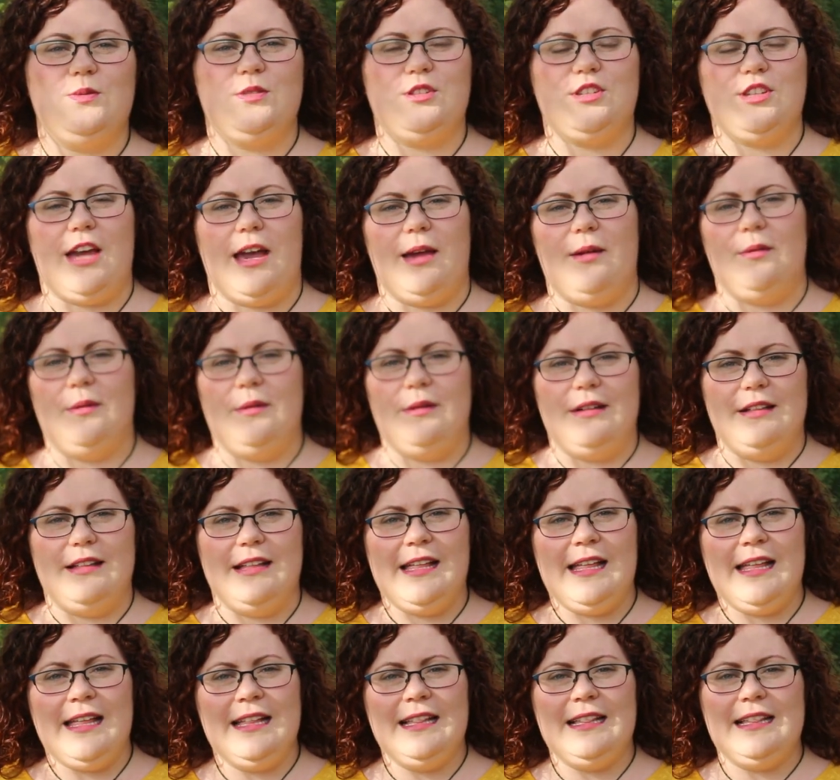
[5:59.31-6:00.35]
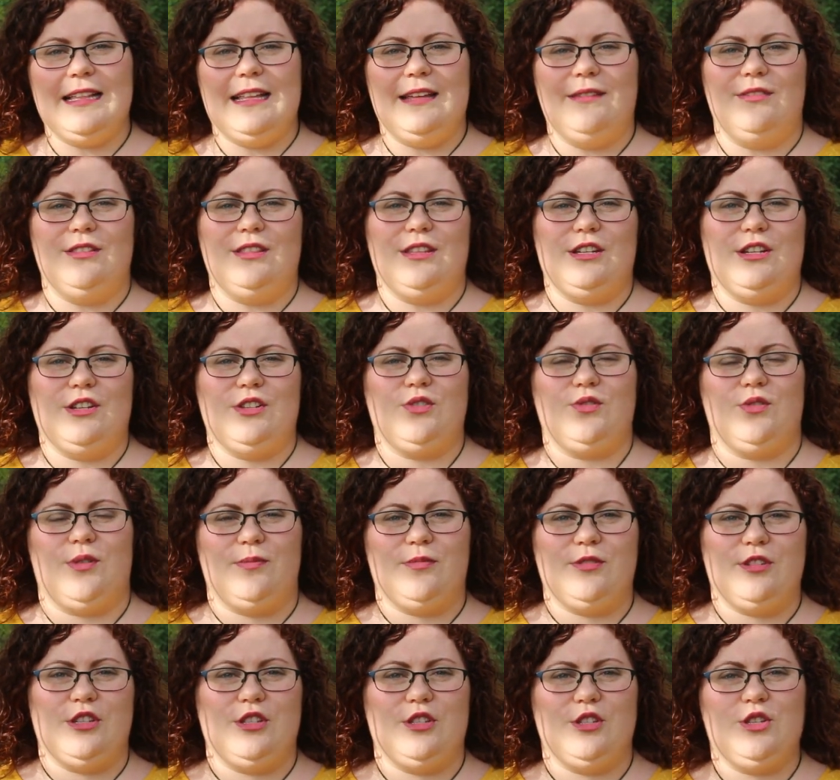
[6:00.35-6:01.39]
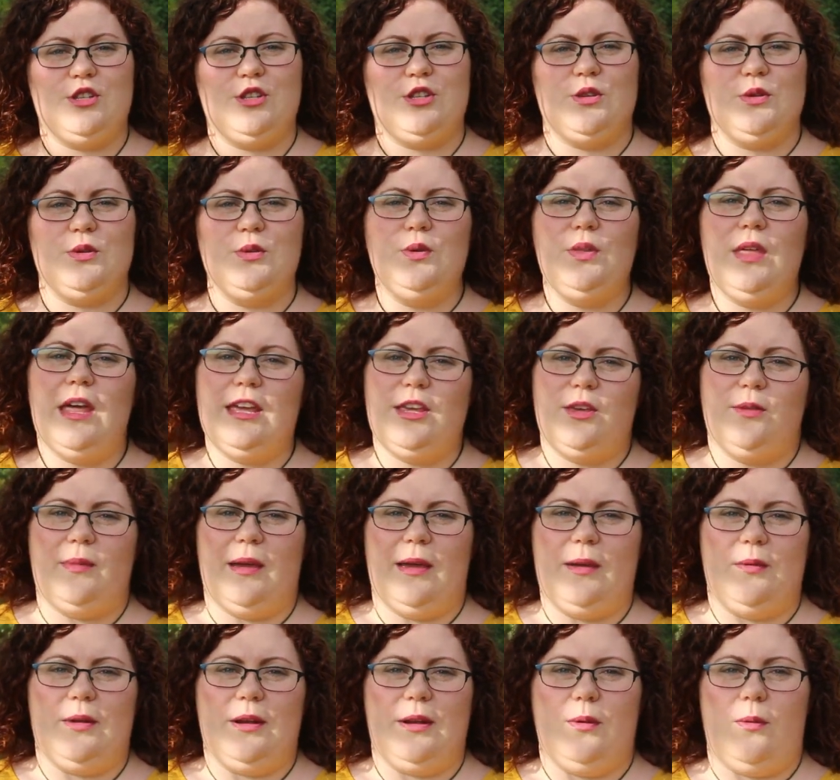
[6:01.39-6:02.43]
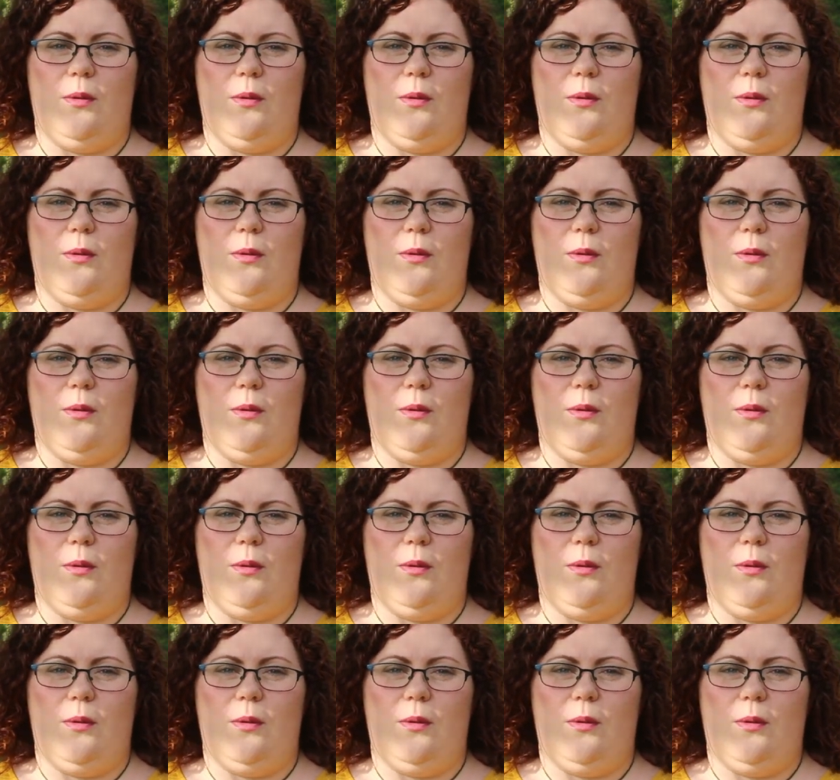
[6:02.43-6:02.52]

which I will leave in the description too that you might want to